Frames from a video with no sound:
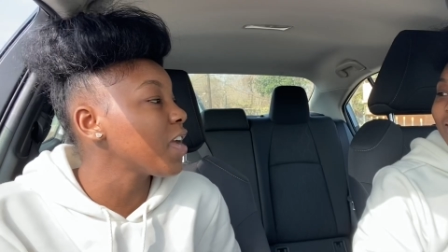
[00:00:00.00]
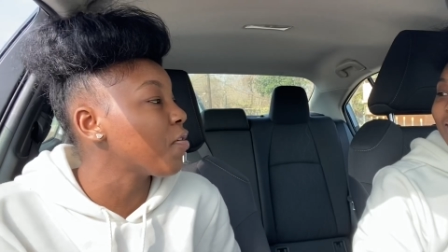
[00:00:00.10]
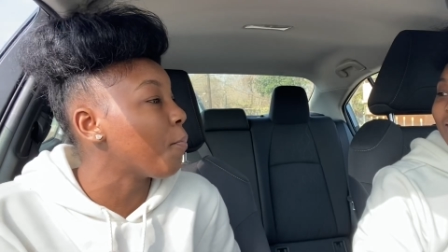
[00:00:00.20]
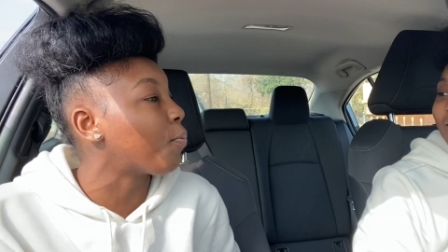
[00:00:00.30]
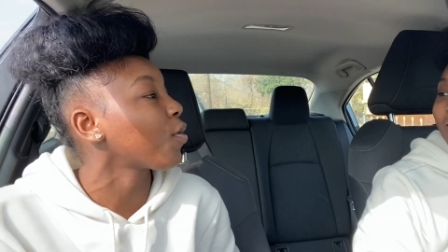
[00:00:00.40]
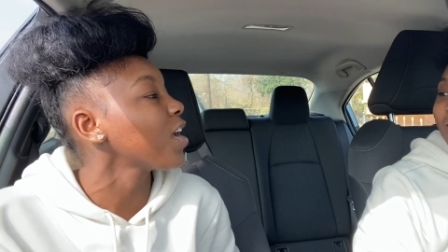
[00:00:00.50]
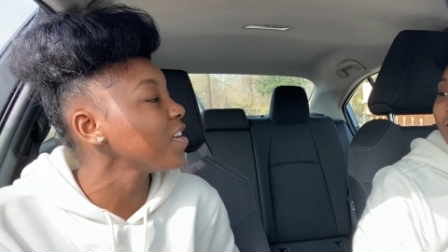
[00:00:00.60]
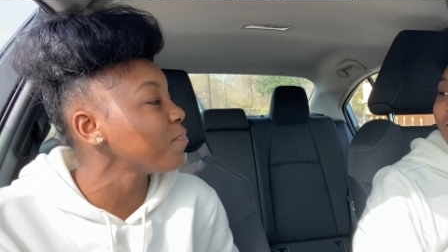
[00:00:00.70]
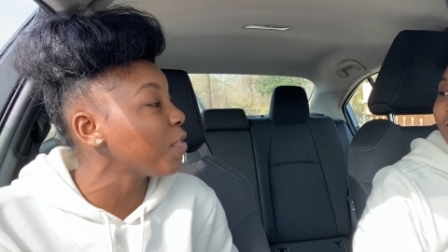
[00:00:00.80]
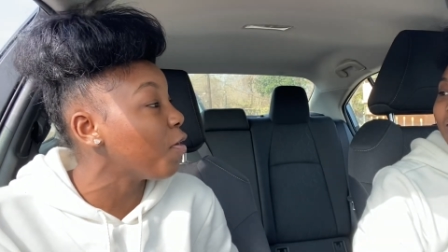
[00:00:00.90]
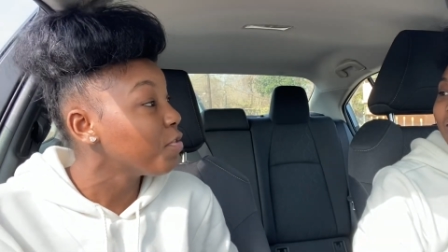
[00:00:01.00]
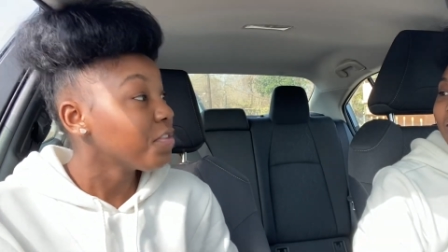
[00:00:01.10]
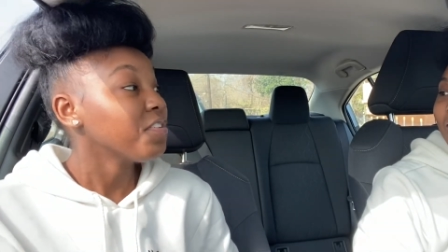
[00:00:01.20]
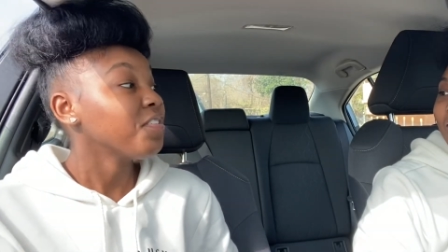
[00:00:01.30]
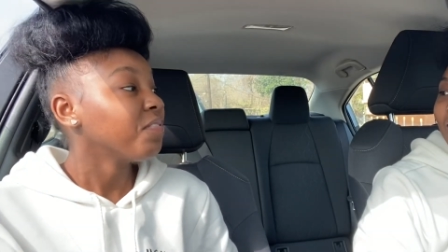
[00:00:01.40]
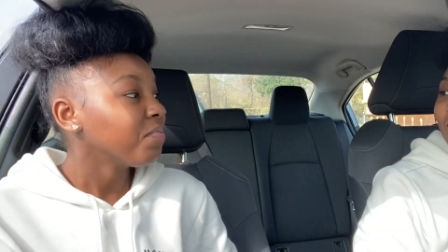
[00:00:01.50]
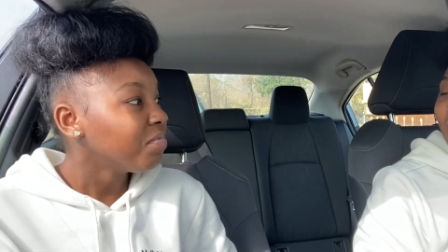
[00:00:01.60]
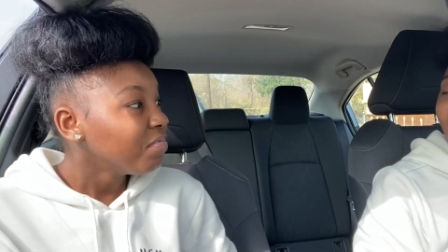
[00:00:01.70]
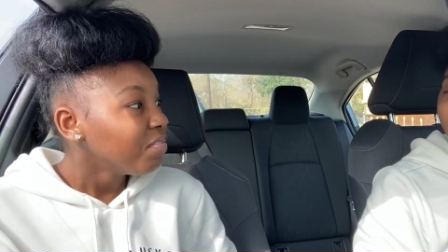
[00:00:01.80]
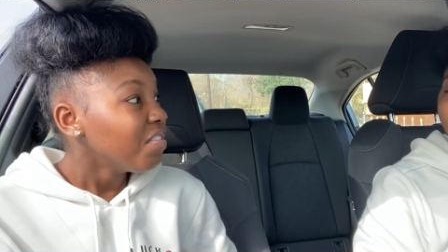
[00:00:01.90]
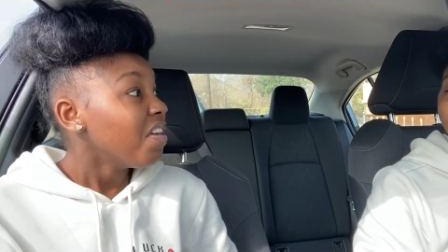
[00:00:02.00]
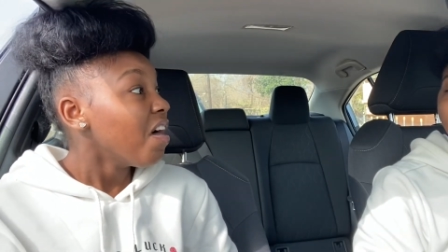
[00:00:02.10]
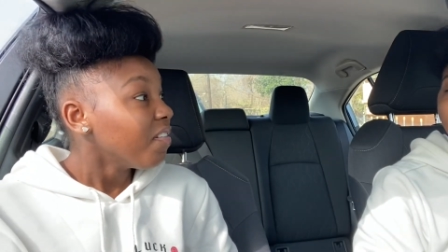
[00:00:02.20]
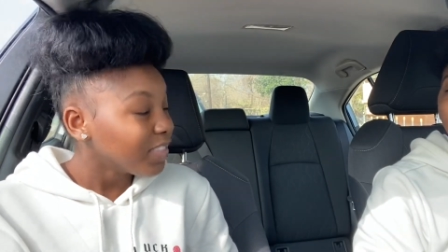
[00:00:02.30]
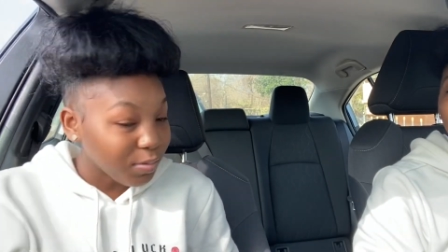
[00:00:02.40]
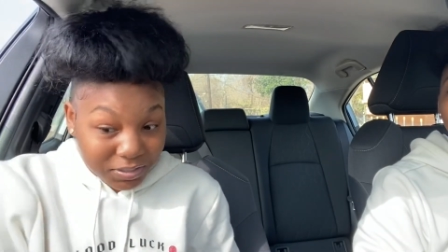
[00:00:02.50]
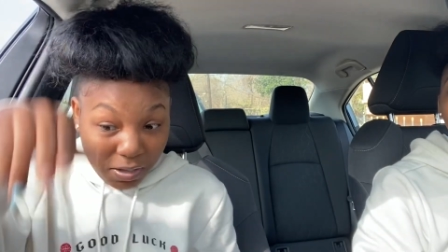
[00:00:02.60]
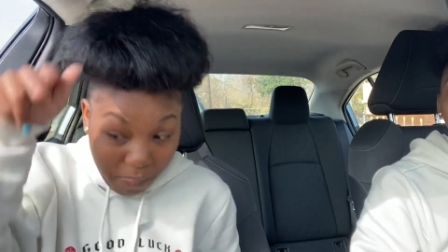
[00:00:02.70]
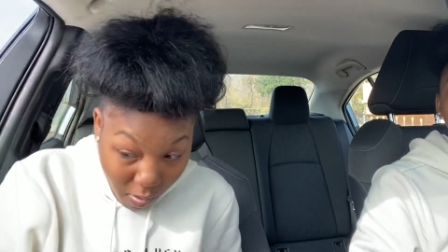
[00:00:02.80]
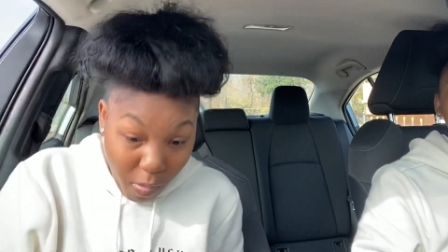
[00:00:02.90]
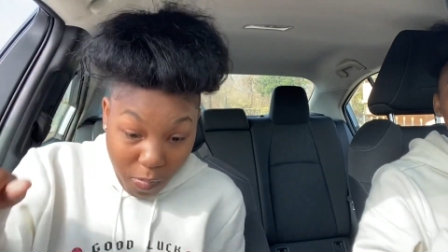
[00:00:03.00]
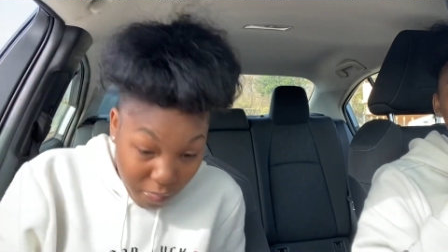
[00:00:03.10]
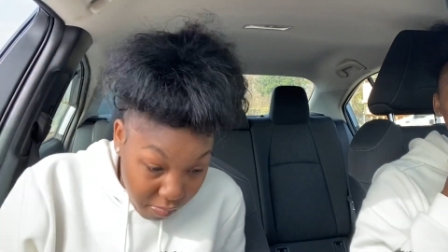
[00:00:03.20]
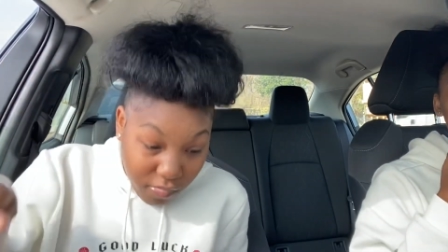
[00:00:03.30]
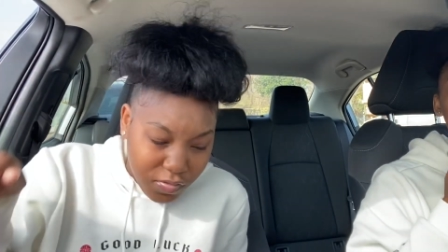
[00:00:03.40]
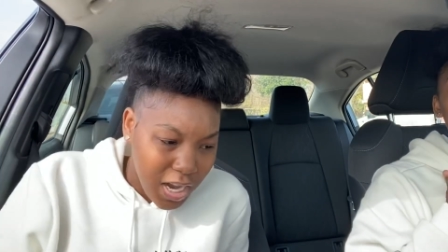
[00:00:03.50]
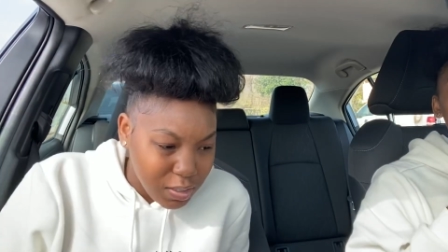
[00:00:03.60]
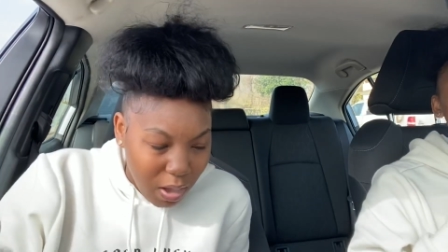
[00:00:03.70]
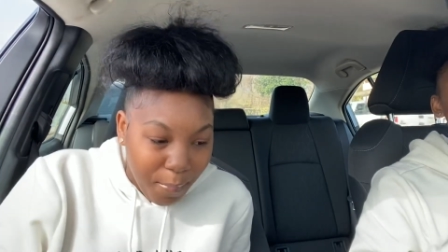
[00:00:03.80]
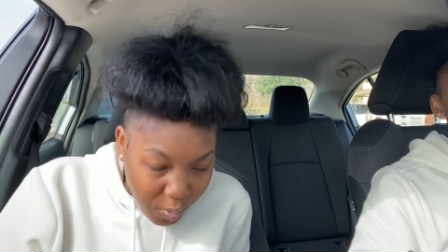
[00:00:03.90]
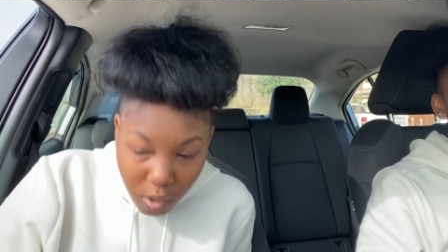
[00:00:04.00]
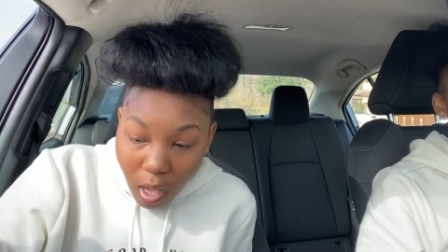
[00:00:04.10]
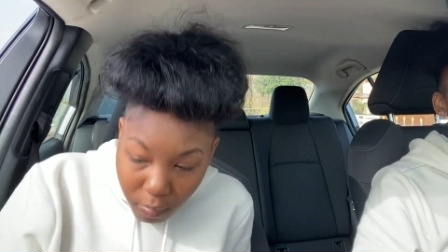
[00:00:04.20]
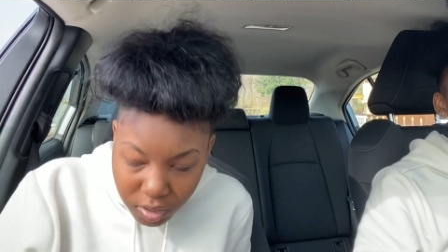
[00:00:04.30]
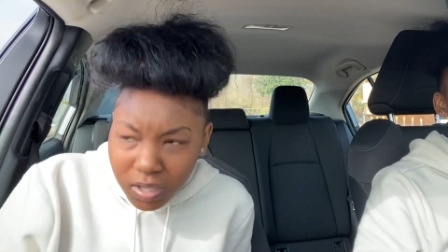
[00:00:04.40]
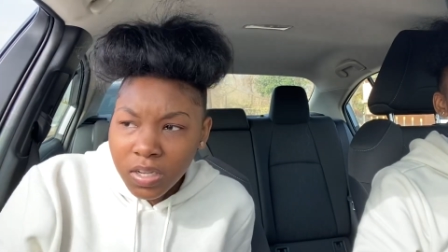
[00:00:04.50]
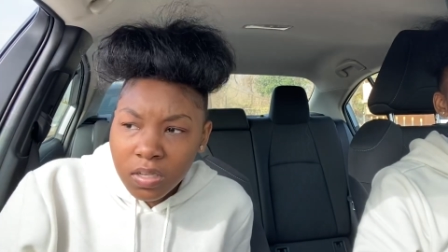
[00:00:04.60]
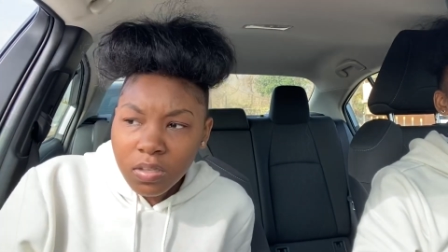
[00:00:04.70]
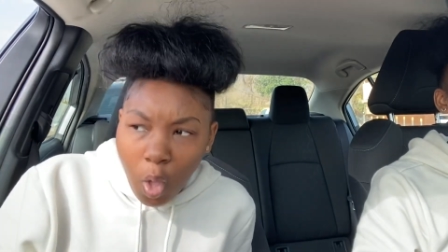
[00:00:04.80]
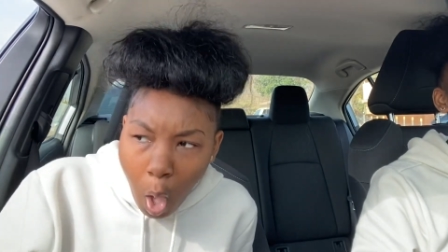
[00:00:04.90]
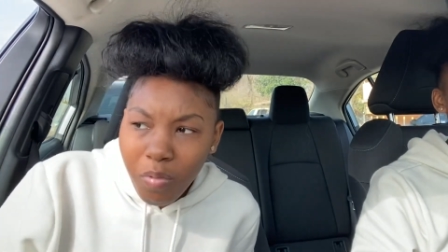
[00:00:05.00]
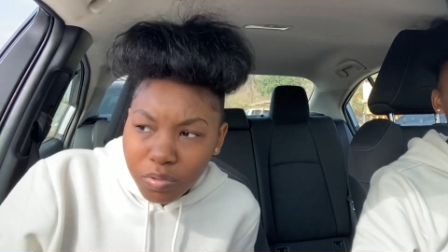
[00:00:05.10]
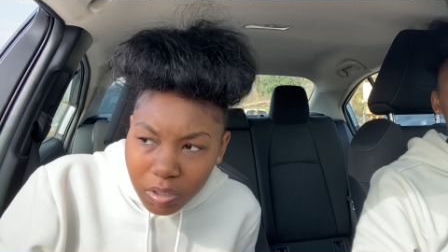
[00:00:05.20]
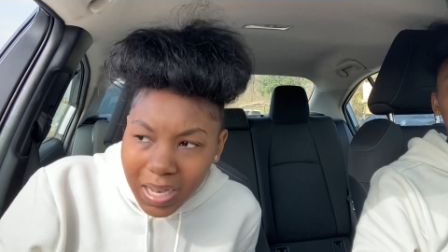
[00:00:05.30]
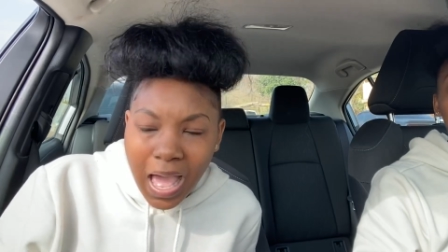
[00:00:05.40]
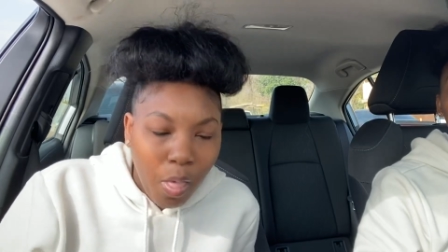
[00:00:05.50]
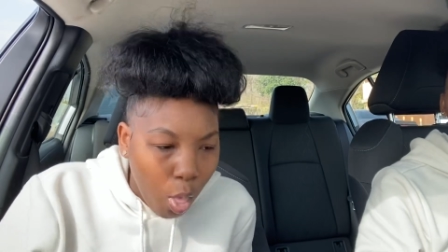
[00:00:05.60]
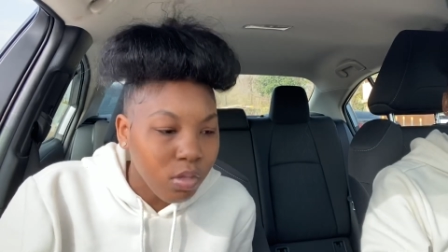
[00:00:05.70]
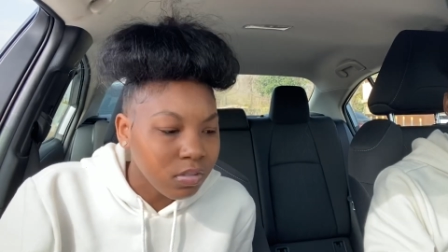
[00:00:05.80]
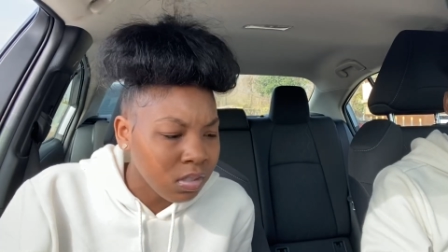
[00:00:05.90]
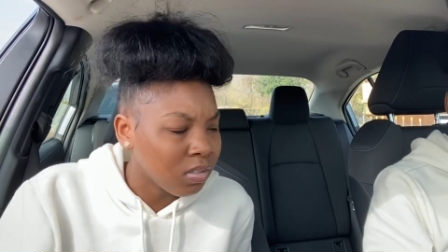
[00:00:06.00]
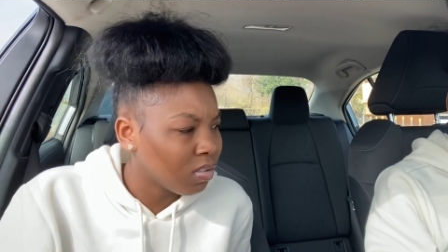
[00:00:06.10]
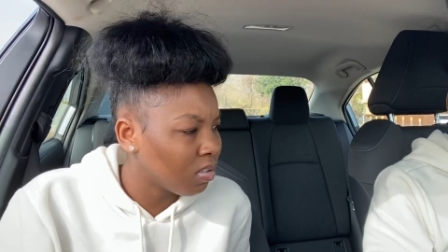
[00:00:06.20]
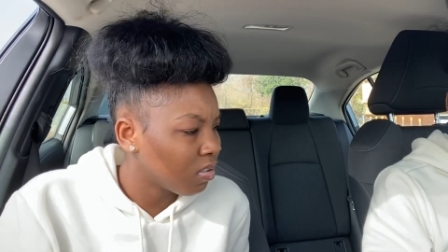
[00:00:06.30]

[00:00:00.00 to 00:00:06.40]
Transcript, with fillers: even breathe. I'm the. That's what that shit. That's what I'm doing. Like, why they keep blowing